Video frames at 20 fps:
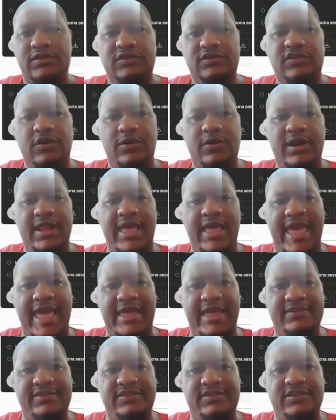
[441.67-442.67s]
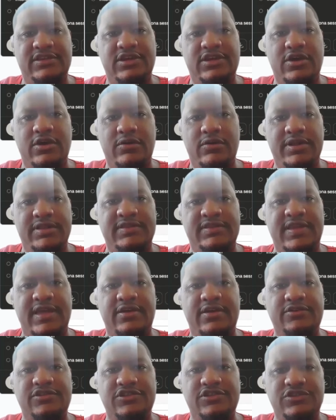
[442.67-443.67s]
So it asks, it
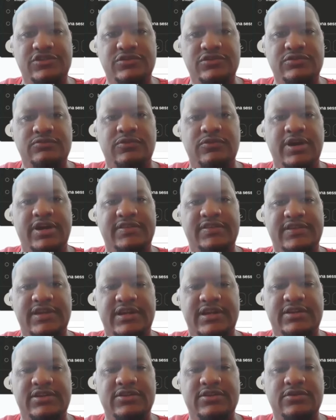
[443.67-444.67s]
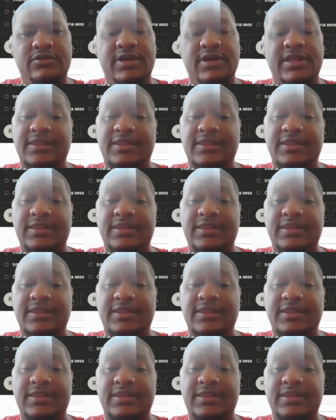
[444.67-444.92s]
tells you what it's going to do.